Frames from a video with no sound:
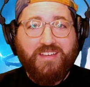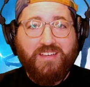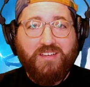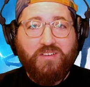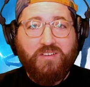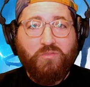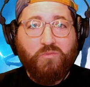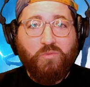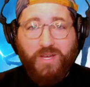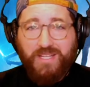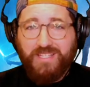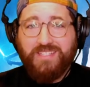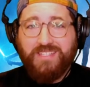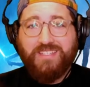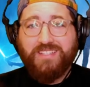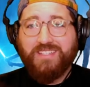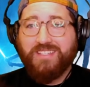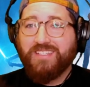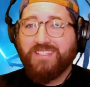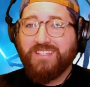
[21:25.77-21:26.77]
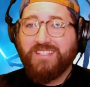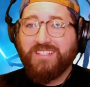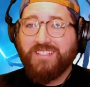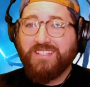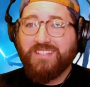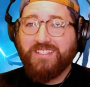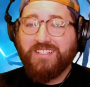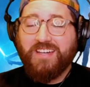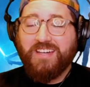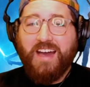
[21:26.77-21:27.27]
What?
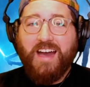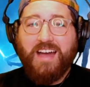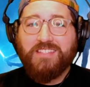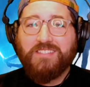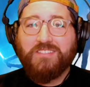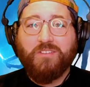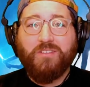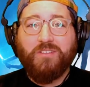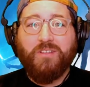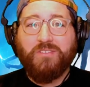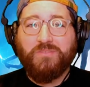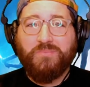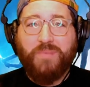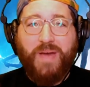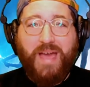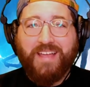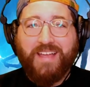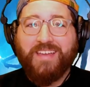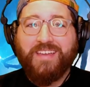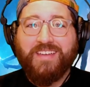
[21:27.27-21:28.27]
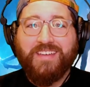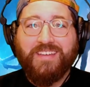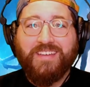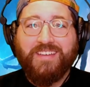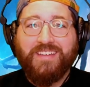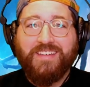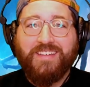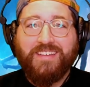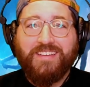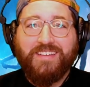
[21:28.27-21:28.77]
Han Solo's back
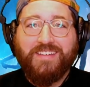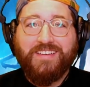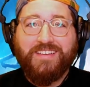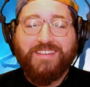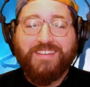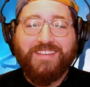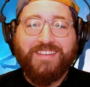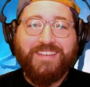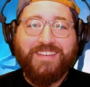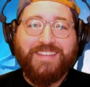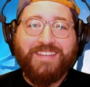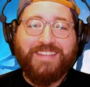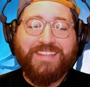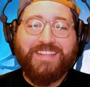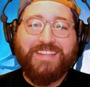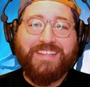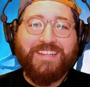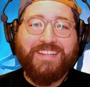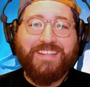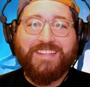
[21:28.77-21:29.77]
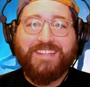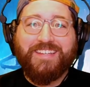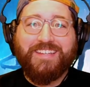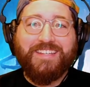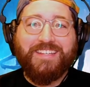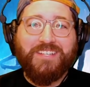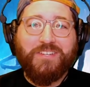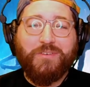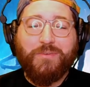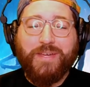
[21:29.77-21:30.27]
in
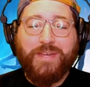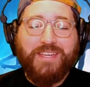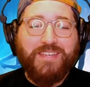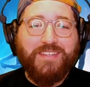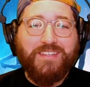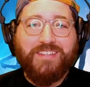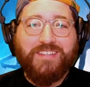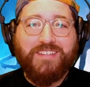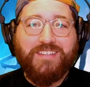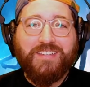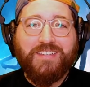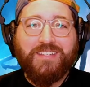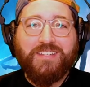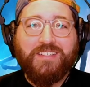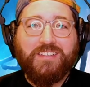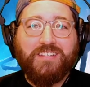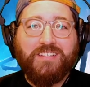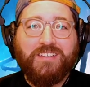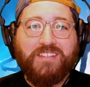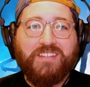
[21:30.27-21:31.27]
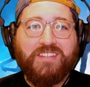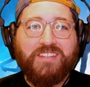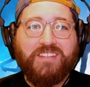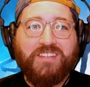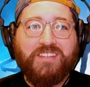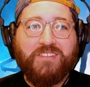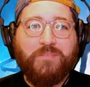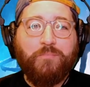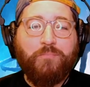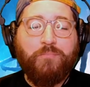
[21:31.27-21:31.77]
a quick
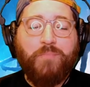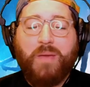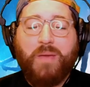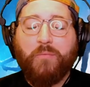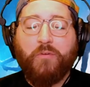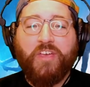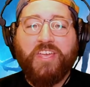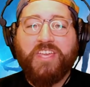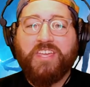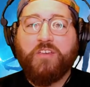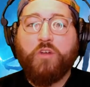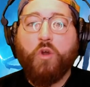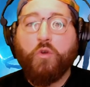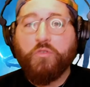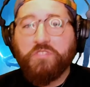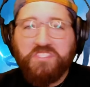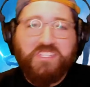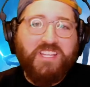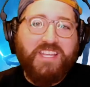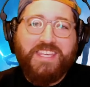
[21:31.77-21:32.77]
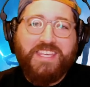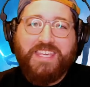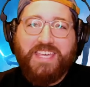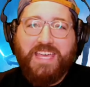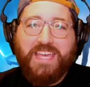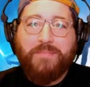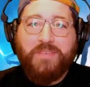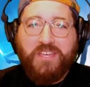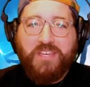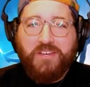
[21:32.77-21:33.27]
memory ghost-like
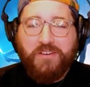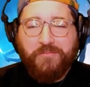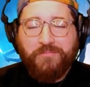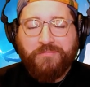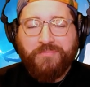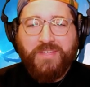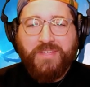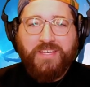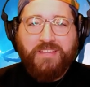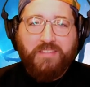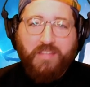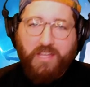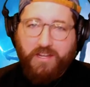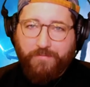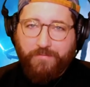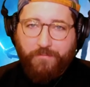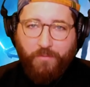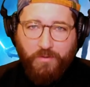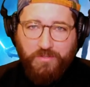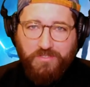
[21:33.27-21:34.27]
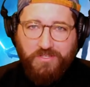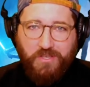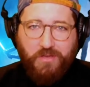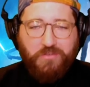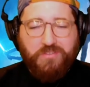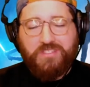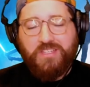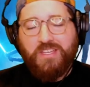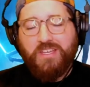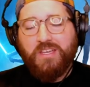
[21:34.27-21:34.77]
cameo, not a Force
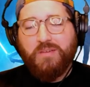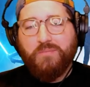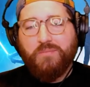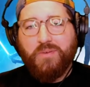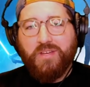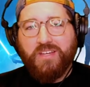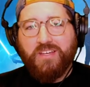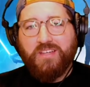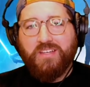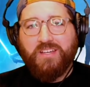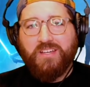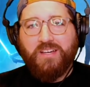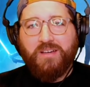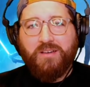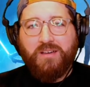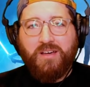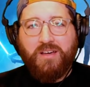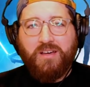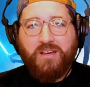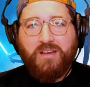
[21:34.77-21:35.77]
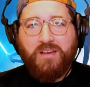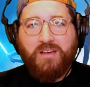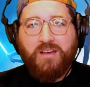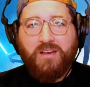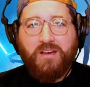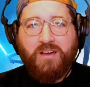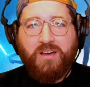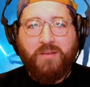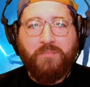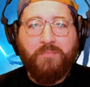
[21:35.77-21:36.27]
ghost, but
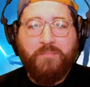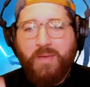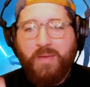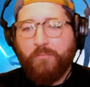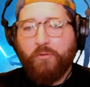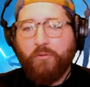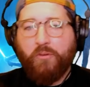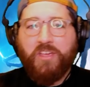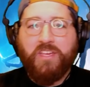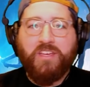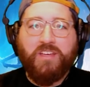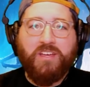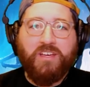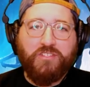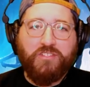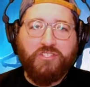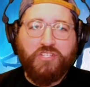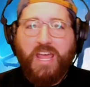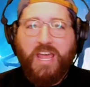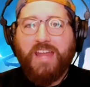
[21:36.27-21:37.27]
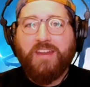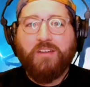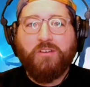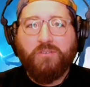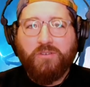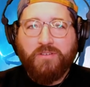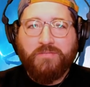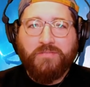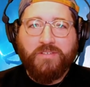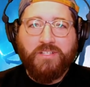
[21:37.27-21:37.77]
a memory, a shadow
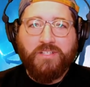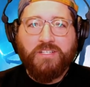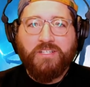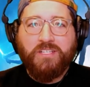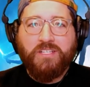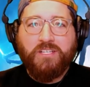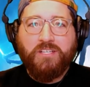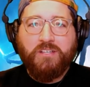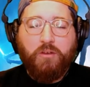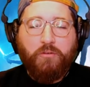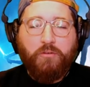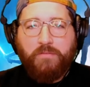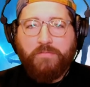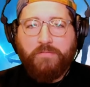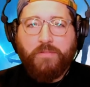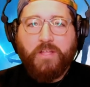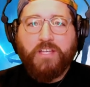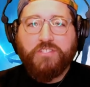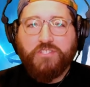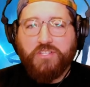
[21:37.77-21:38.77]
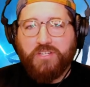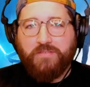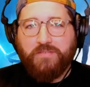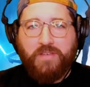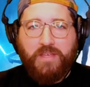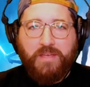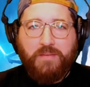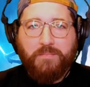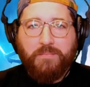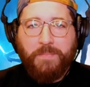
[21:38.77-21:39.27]
of a reflection of
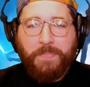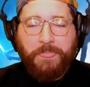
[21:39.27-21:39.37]
him.